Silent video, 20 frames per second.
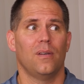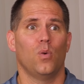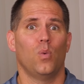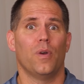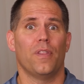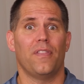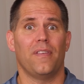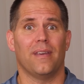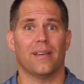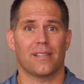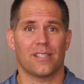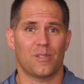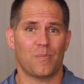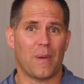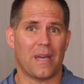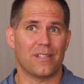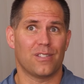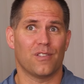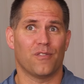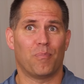with the
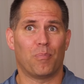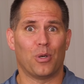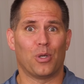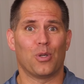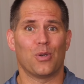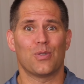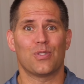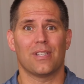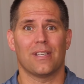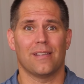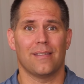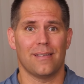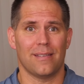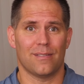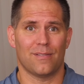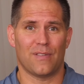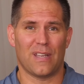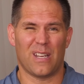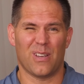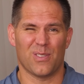expense of producing
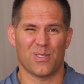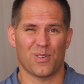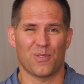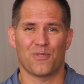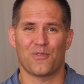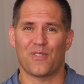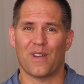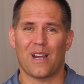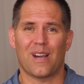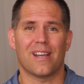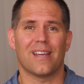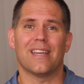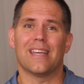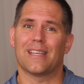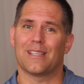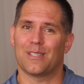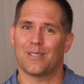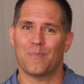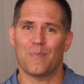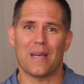these videos. They're very
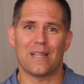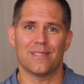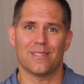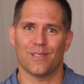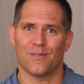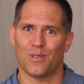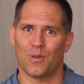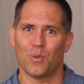expensive.